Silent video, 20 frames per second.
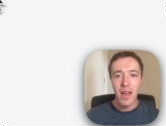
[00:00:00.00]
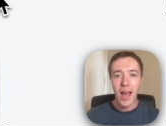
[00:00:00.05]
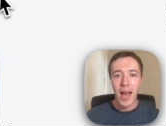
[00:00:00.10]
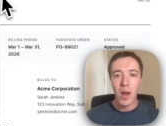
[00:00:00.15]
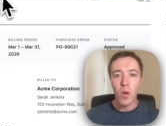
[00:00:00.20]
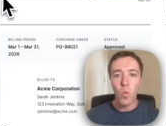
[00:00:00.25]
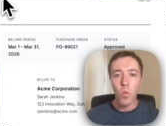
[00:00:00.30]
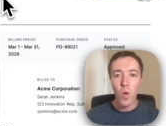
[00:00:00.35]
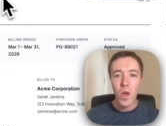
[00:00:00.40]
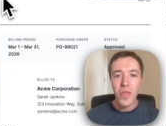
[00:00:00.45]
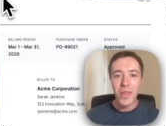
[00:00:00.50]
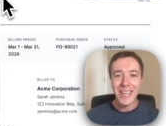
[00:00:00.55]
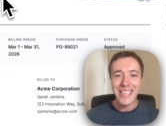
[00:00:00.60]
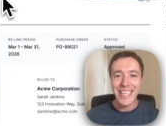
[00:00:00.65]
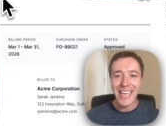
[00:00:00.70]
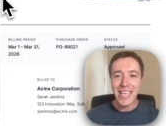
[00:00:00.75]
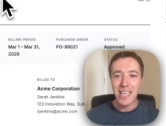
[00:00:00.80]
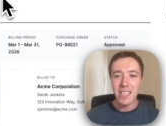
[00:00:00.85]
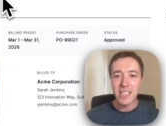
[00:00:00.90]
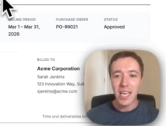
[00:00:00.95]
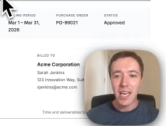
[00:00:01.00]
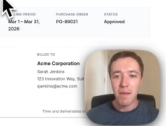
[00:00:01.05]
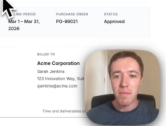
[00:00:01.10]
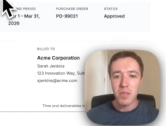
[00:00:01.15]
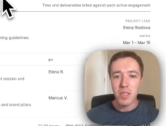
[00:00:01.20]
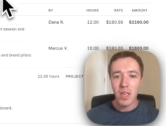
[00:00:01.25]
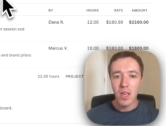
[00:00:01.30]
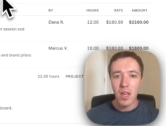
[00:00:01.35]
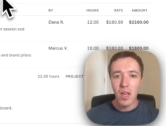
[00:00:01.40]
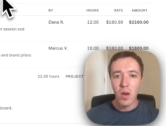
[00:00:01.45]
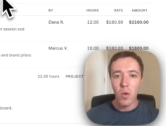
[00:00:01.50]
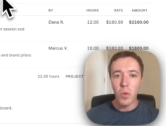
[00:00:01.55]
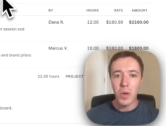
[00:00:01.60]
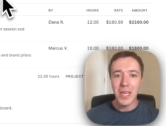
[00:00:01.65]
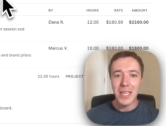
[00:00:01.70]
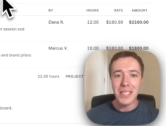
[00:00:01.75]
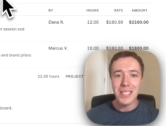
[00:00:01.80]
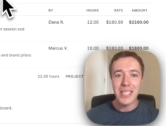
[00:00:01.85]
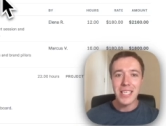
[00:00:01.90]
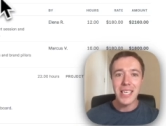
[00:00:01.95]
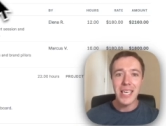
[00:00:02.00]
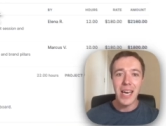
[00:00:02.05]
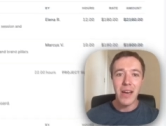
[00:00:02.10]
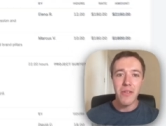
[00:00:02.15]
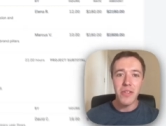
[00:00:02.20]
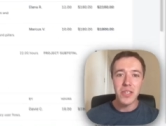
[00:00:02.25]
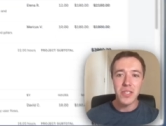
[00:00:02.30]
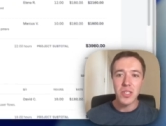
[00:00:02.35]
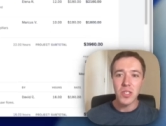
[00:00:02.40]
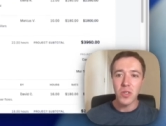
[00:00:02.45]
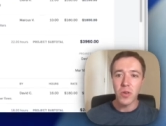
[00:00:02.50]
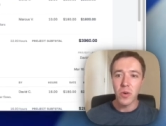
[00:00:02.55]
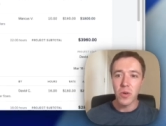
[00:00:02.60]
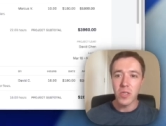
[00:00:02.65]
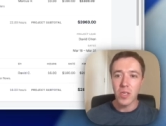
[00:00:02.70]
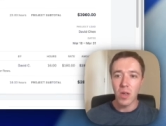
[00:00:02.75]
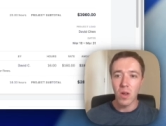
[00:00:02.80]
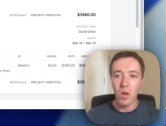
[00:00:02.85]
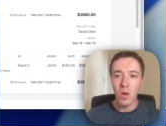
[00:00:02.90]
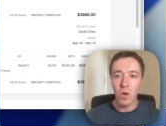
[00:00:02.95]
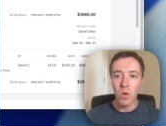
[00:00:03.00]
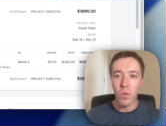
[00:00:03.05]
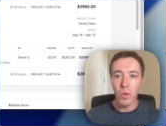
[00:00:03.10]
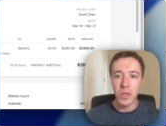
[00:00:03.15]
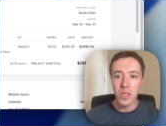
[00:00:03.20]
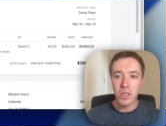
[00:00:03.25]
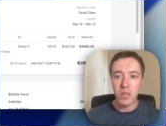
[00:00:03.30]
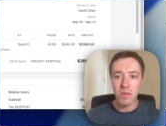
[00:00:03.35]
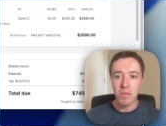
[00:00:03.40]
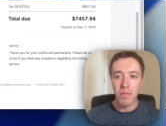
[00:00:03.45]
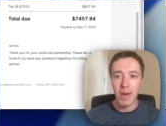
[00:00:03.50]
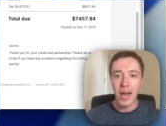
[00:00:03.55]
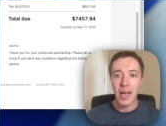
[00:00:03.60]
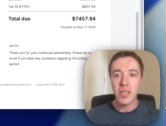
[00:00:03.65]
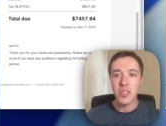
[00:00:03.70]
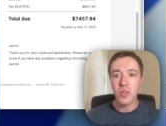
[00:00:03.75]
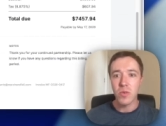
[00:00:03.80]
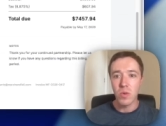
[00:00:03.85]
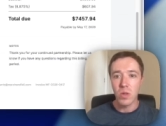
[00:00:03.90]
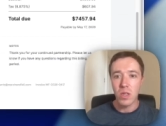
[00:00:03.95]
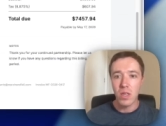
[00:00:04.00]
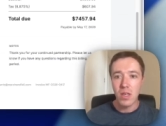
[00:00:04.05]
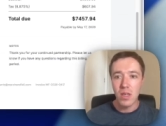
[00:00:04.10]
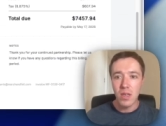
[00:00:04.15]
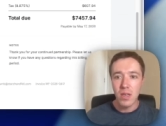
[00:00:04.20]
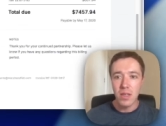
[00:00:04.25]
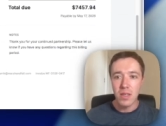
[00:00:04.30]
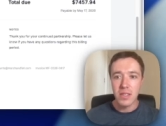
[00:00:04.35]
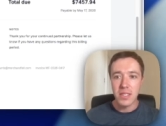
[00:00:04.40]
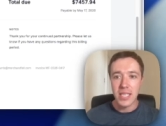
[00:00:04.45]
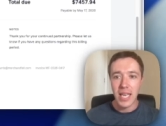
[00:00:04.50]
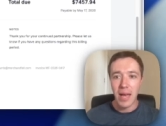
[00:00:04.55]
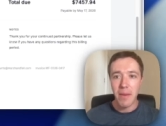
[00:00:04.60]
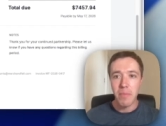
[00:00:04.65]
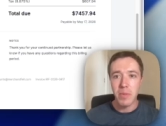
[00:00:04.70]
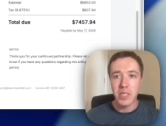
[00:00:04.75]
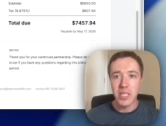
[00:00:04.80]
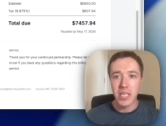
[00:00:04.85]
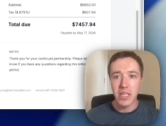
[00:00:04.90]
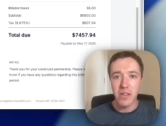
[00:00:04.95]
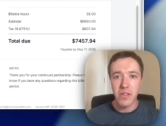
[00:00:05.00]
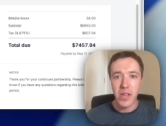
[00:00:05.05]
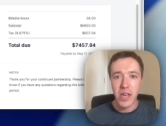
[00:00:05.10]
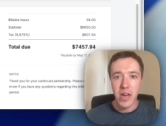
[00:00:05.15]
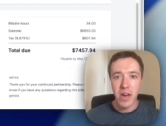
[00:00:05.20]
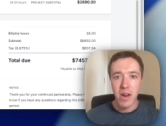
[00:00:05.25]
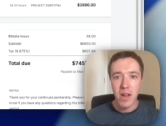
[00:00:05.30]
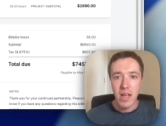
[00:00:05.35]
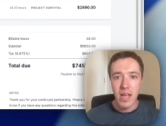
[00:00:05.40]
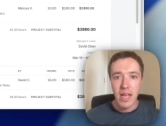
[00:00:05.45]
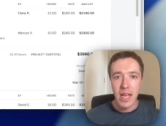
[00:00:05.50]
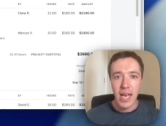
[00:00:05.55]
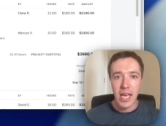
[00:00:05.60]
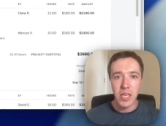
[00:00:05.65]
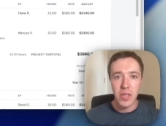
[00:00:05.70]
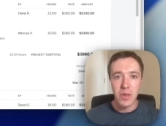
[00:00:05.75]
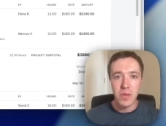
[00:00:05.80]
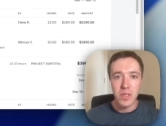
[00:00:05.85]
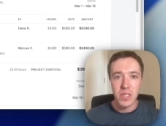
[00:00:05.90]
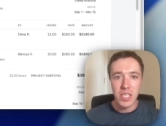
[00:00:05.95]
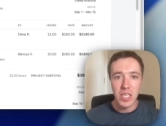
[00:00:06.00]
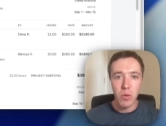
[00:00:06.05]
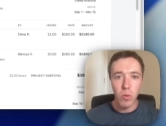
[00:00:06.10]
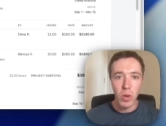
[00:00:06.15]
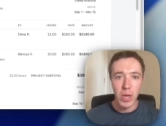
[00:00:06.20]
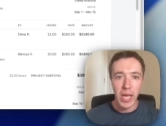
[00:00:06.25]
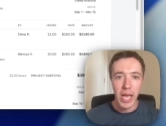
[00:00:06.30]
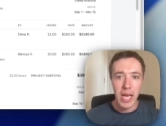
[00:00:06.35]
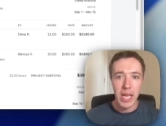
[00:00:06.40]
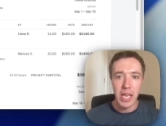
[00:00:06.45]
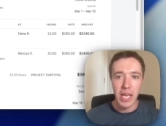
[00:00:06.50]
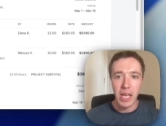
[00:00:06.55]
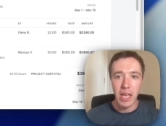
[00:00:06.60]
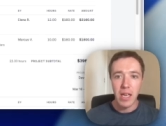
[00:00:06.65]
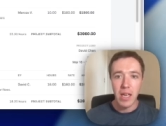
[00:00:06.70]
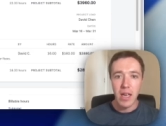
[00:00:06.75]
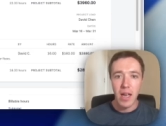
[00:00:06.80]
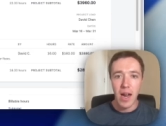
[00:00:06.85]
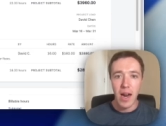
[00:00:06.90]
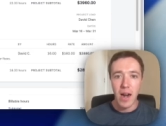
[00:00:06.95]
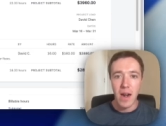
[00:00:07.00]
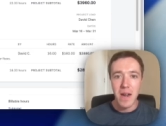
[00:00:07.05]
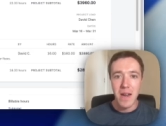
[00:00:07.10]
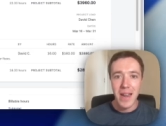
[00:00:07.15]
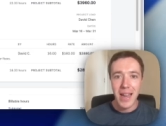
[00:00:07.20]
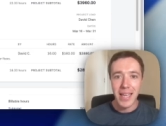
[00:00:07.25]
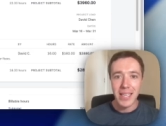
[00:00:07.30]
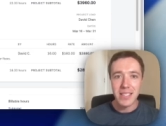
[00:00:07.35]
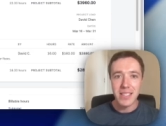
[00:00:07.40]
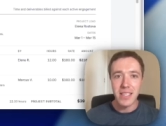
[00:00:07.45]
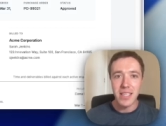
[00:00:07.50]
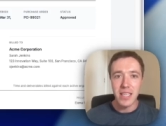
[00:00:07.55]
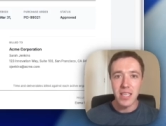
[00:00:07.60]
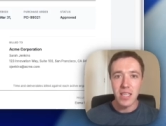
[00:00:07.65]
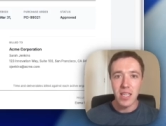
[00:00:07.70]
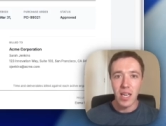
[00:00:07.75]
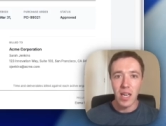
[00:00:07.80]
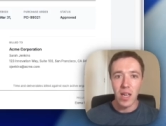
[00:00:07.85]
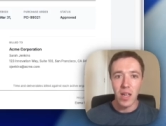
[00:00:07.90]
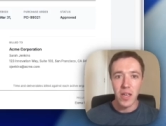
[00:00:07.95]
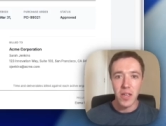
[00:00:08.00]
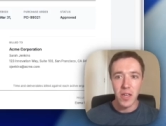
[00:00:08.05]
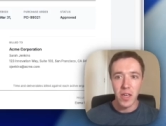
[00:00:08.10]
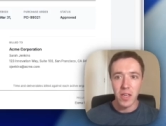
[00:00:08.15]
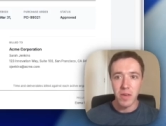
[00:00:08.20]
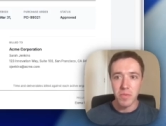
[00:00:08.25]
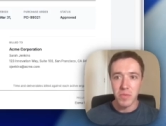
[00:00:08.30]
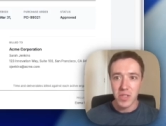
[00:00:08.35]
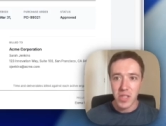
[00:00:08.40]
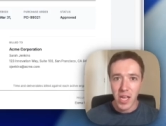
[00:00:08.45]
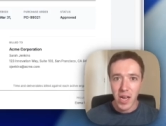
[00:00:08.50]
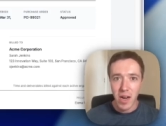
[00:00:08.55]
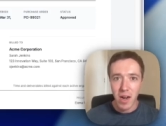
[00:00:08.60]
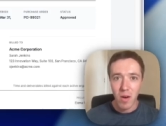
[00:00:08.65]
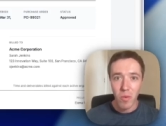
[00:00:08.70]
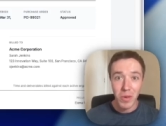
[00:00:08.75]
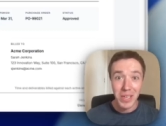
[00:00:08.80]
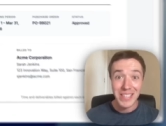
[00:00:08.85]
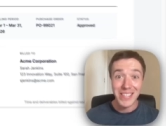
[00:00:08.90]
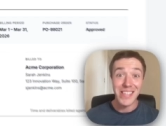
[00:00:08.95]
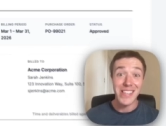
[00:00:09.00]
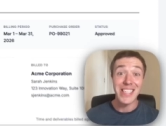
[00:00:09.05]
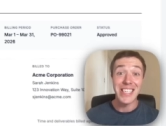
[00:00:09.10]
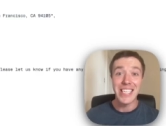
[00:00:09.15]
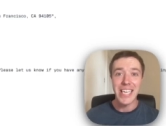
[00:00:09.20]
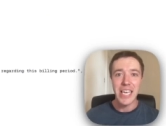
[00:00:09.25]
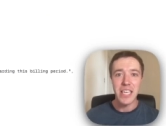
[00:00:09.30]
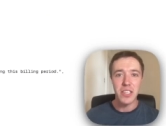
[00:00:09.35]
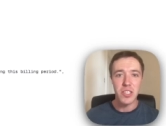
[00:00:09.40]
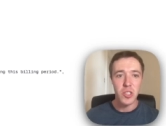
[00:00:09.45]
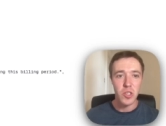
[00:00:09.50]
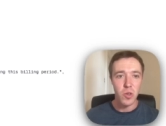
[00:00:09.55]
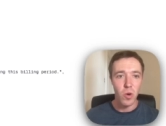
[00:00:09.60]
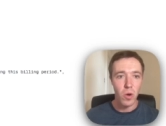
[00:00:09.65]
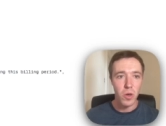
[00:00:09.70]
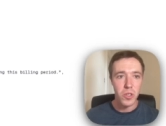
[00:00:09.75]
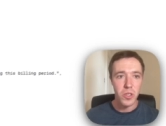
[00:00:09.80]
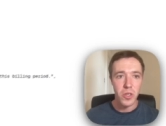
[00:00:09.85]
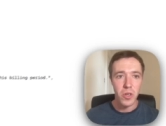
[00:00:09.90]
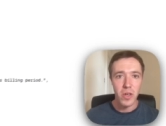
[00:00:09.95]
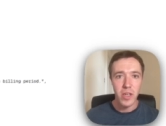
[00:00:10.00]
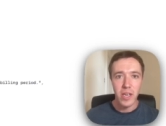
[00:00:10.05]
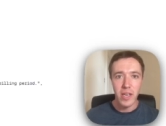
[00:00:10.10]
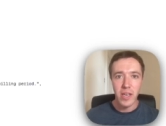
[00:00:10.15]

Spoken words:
and with data tabs, we can see how this is going to look with some actual sample data there. And you can see we're getting our nested line items there. We can see the data structure